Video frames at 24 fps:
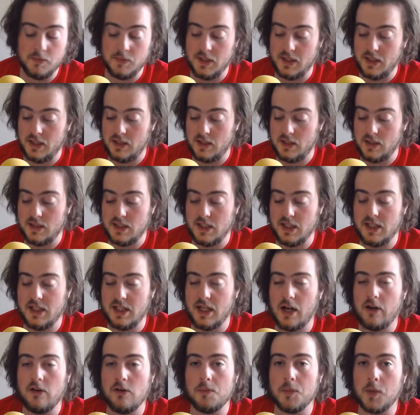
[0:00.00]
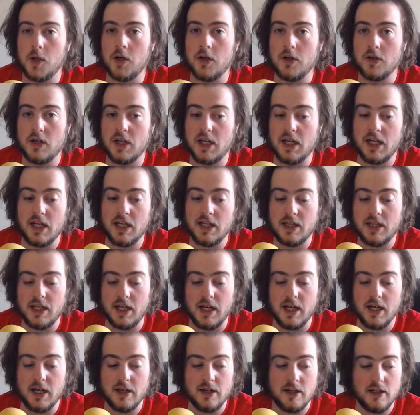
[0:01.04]
Like Danny Guy Mario can get
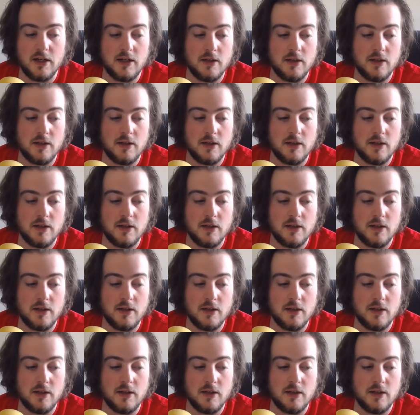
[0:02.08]
that.